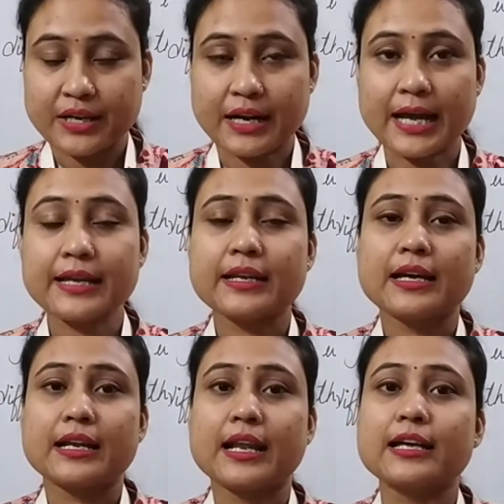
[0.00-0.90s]
Right?
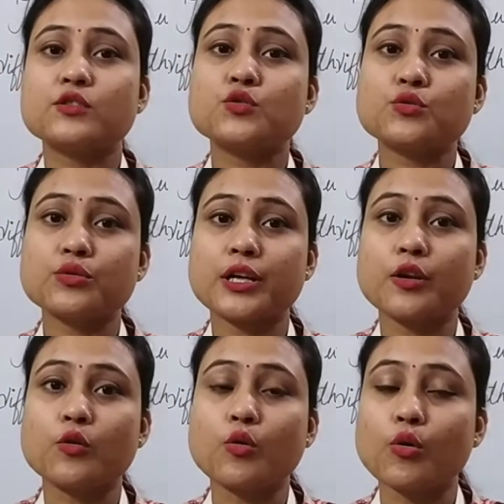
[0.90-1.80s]
Like
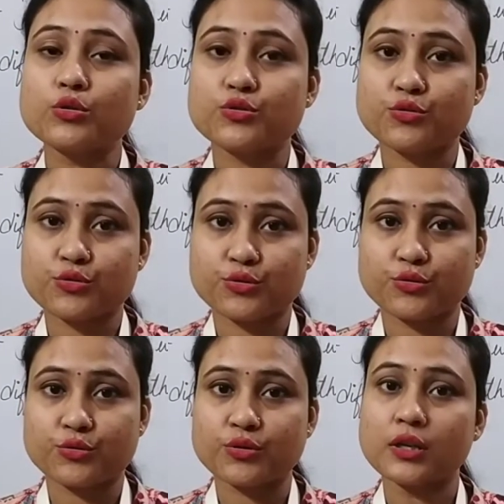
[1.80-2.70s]
student goes to
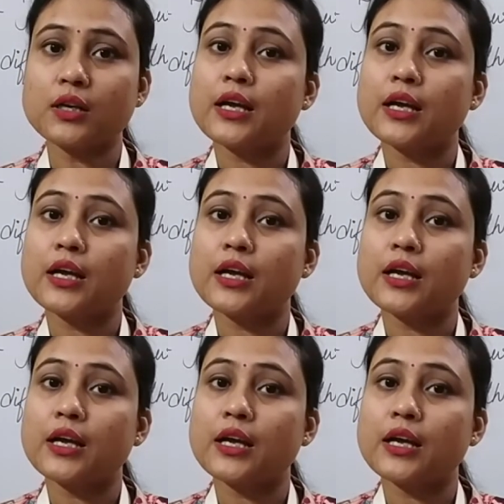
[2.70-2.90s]
school